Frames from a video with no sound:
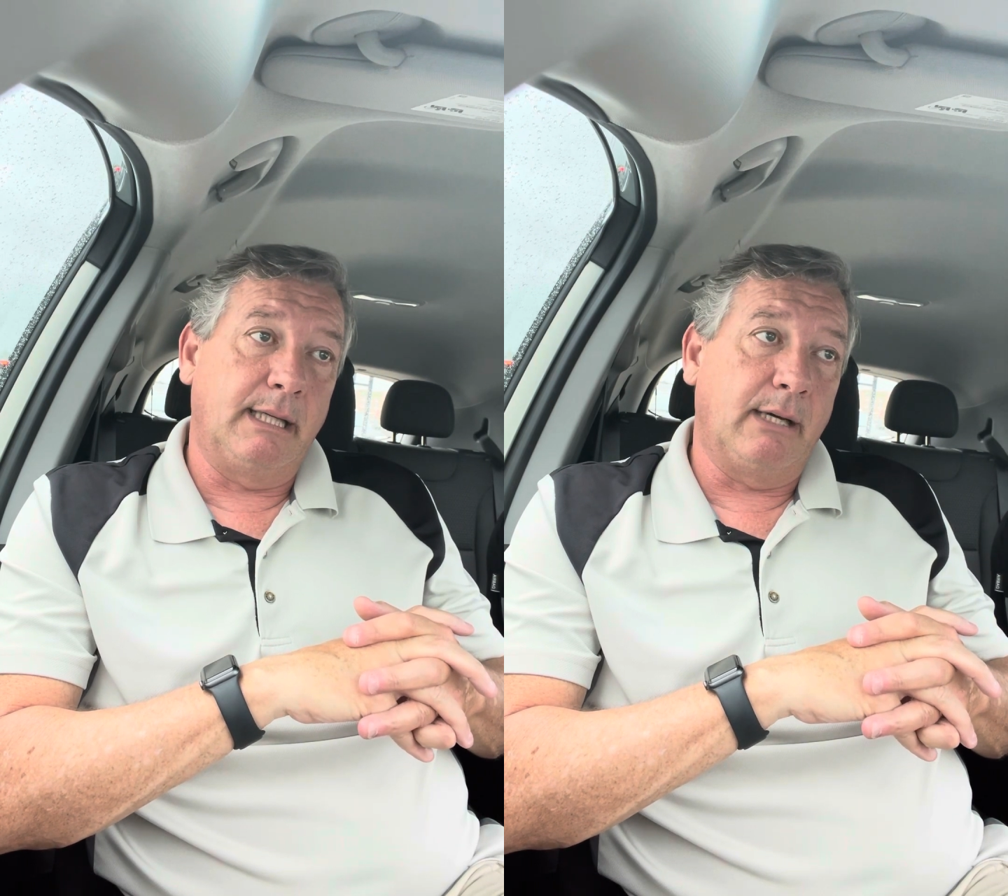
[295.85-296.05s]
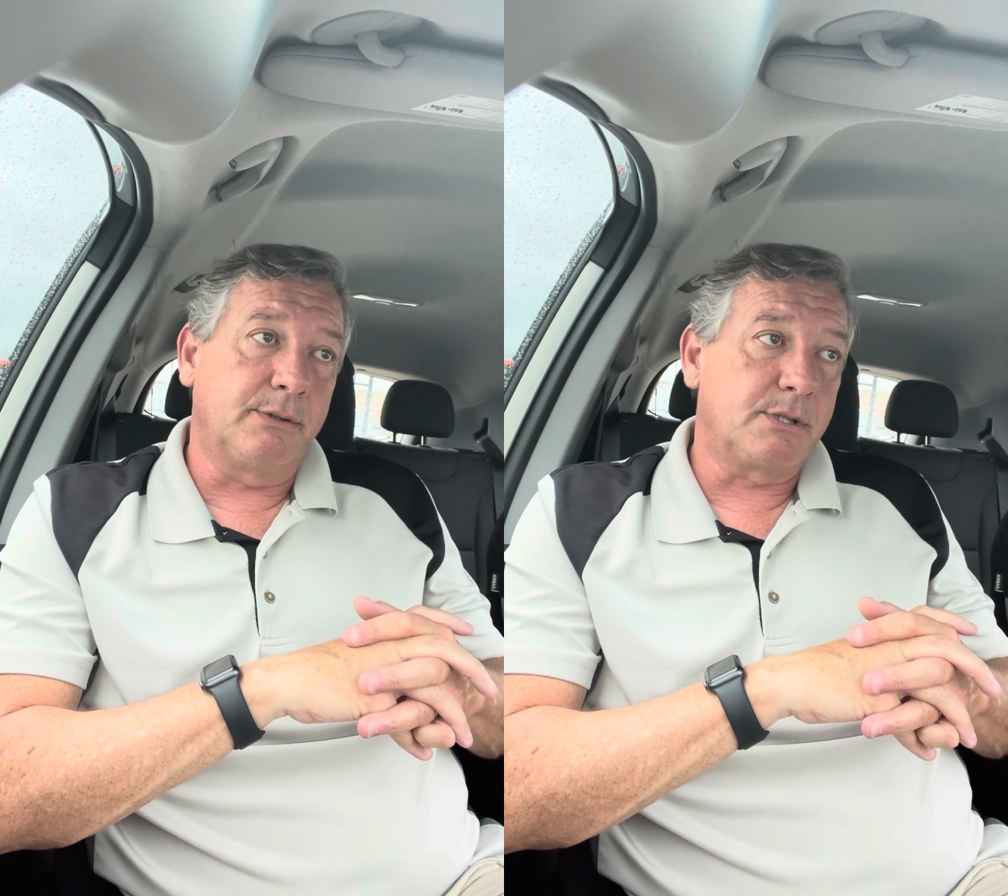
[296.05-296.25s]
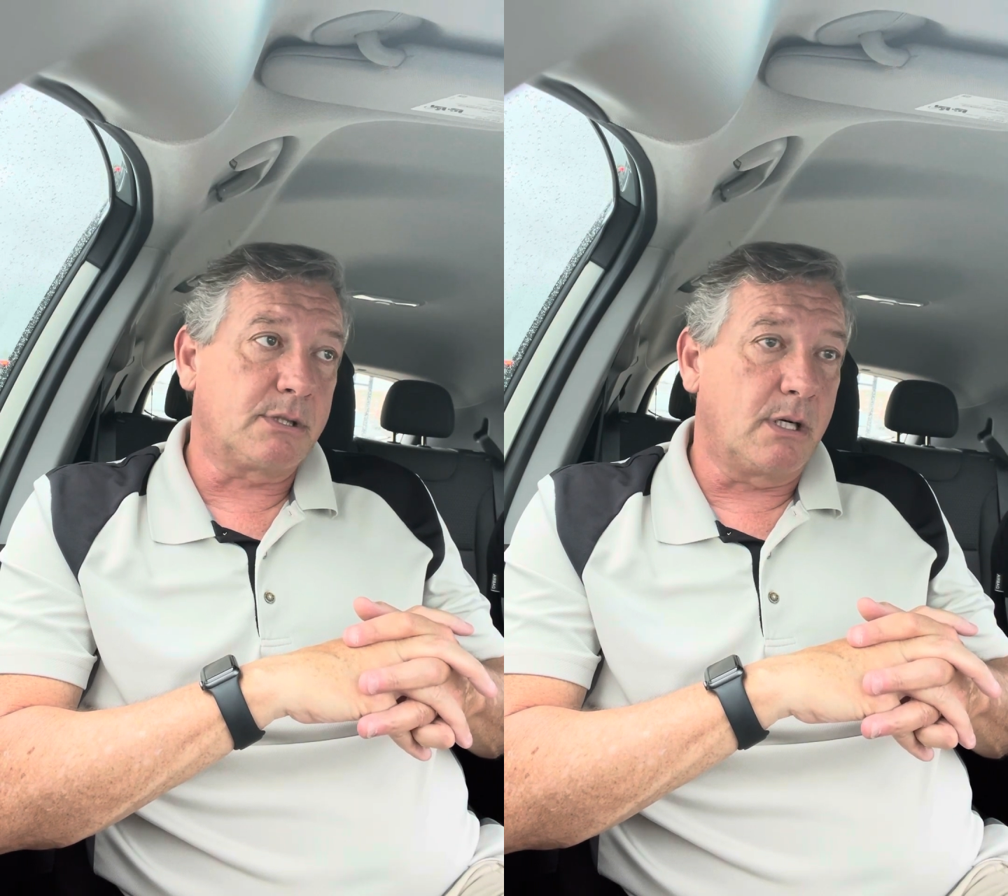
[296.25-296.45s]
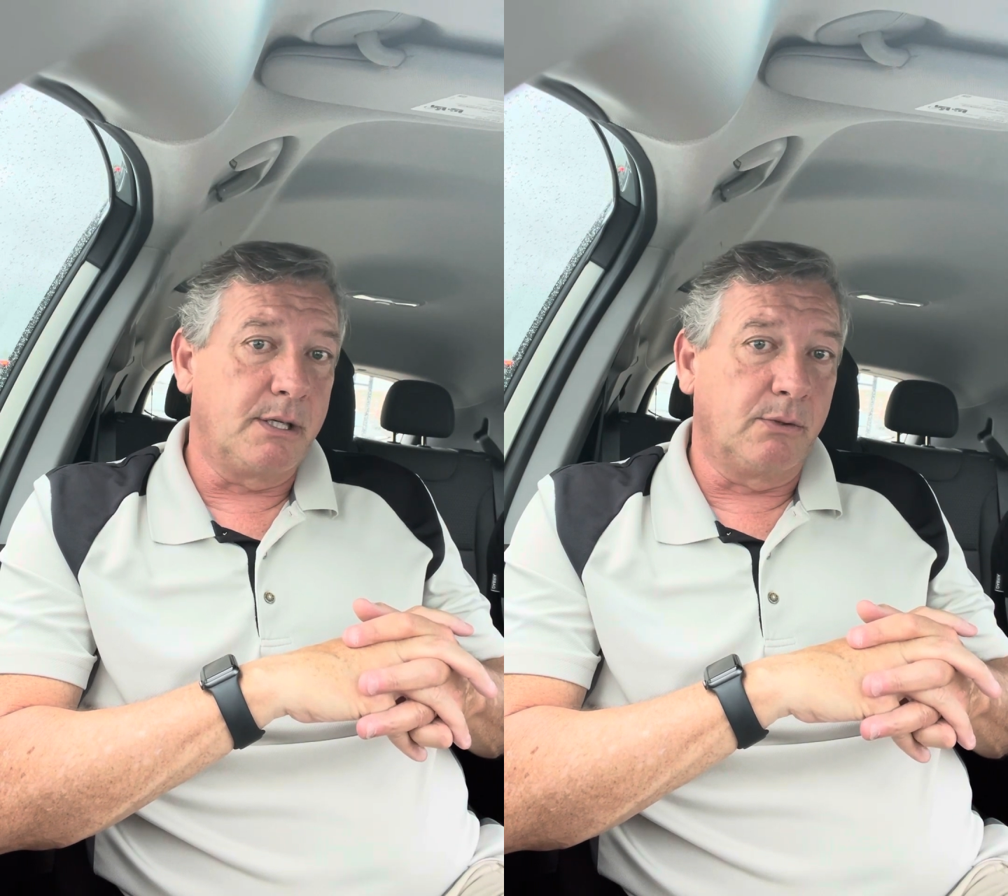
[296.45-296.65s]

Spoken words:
now it's starting